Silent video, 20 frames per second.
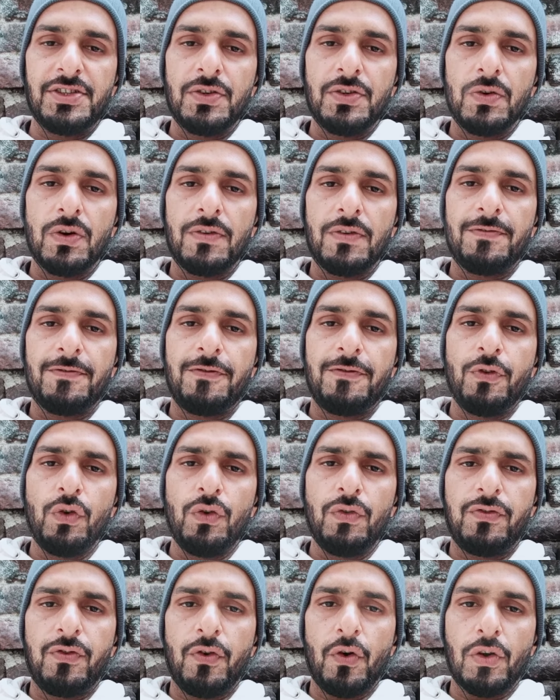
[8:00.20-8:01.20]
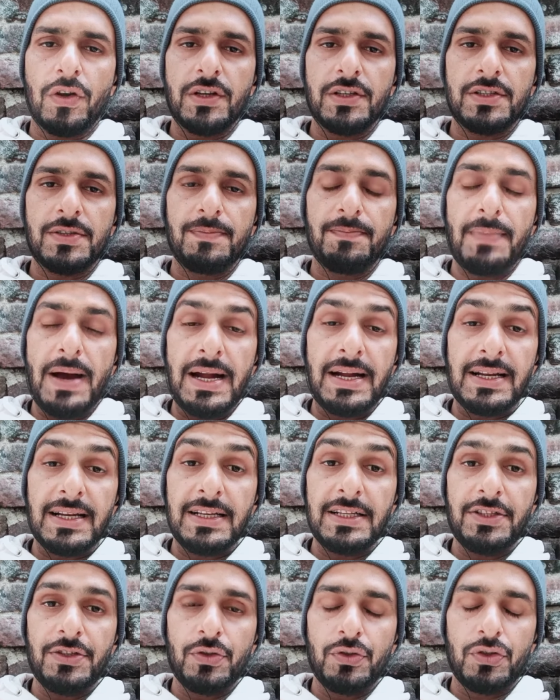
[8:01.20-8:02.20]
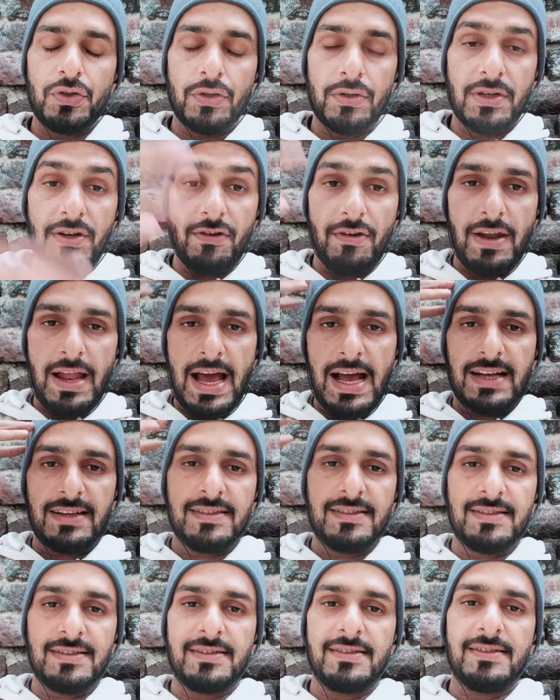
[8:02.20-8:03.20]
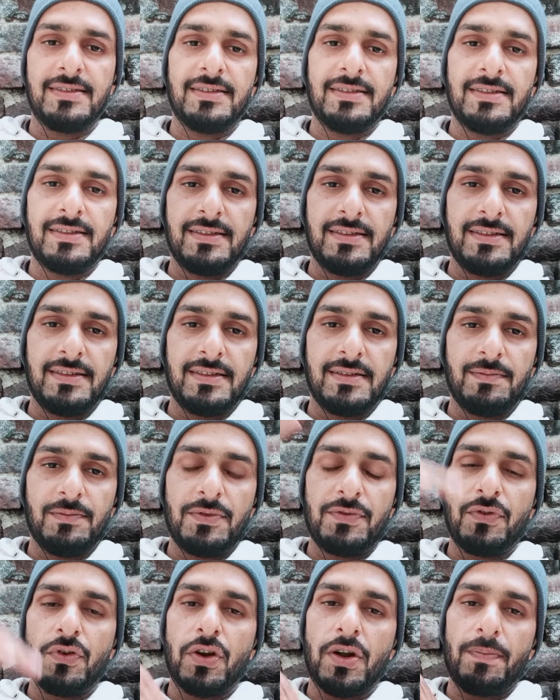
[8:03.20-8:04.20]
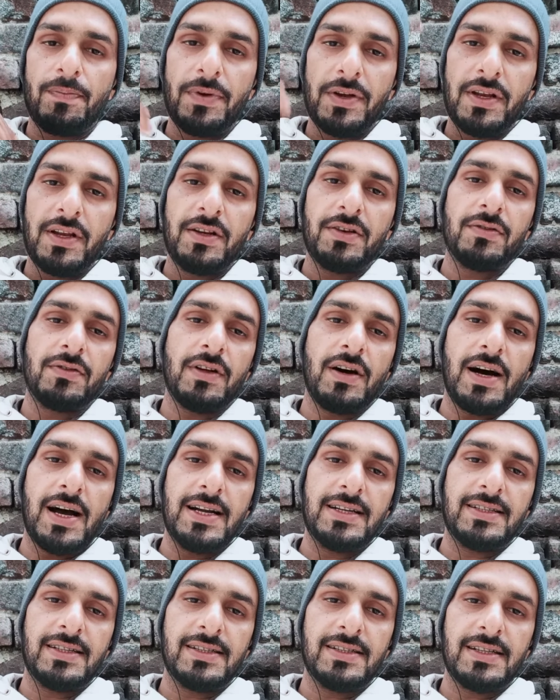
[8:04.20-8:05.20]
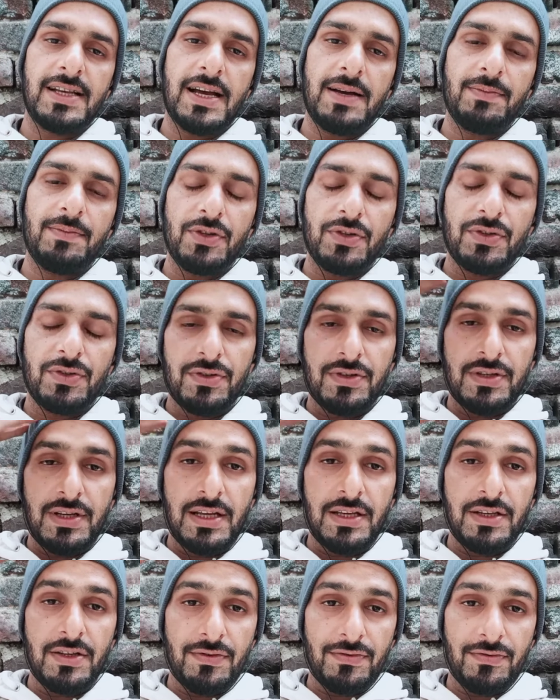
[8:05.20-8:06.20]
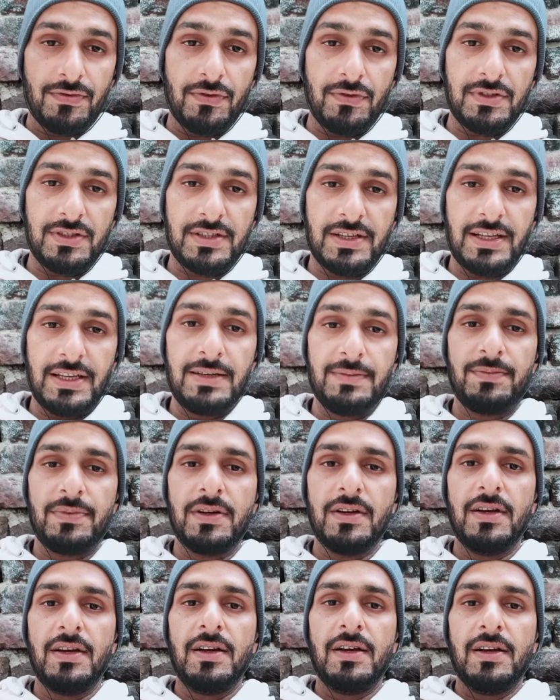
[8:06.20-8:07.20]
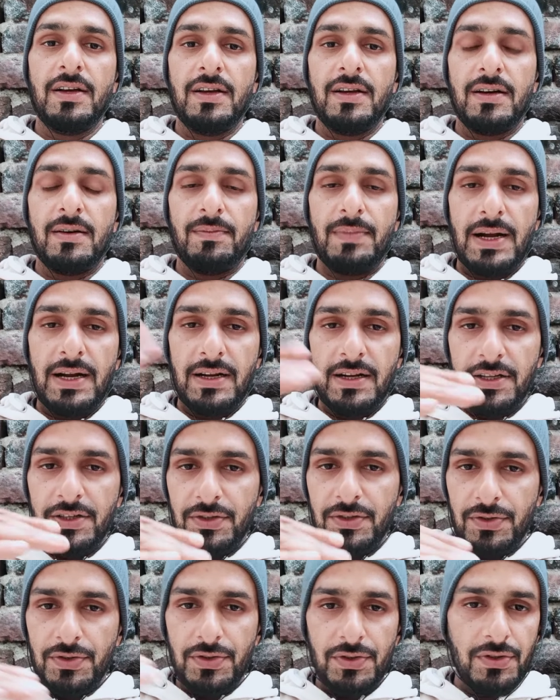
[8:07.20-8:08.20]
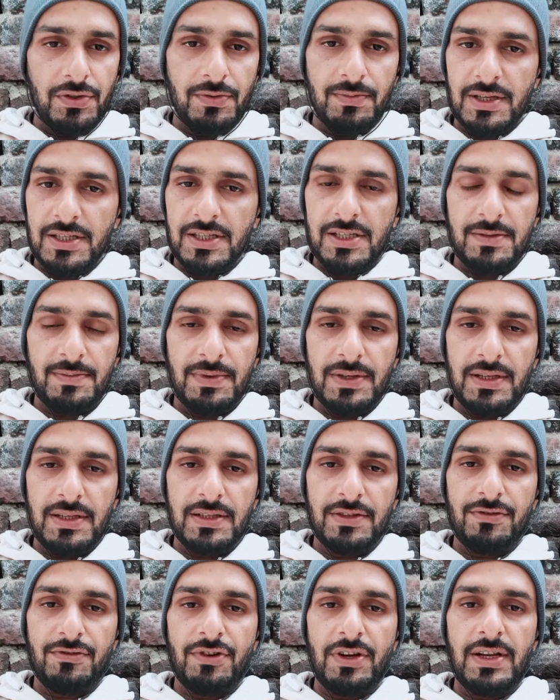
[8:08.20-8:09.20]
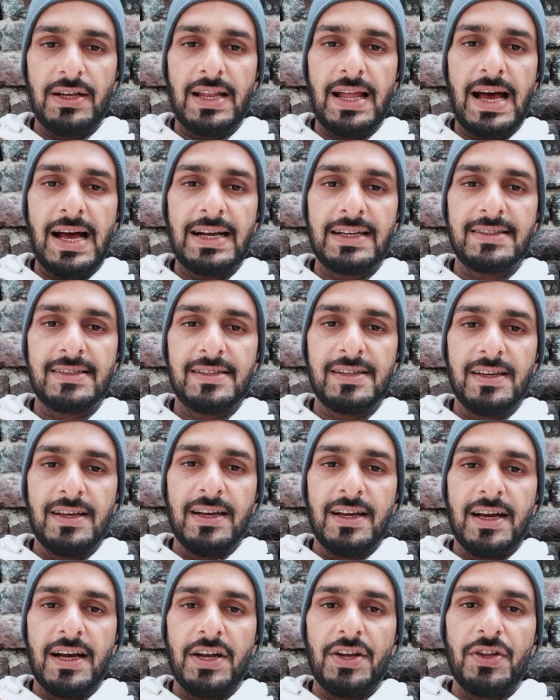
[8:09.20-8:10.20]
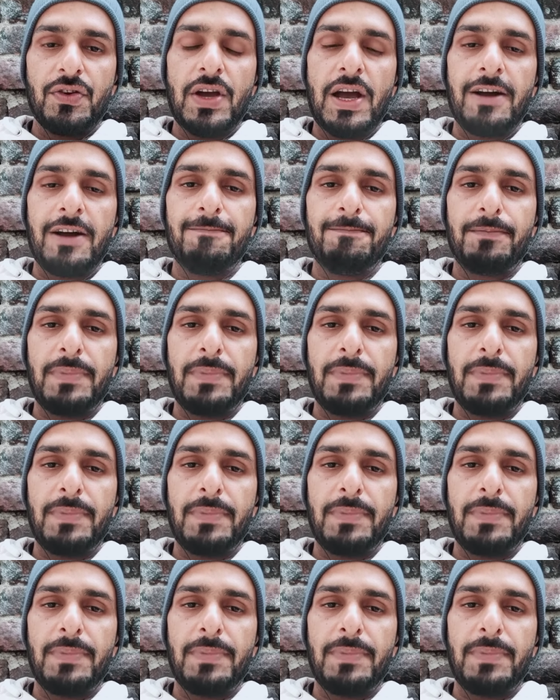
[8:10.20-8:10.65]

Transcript: your full focus, mentally you should relax. Before appearing to the IELTS exam, you should take your full sleep. Mentally you must be relaxed, and you have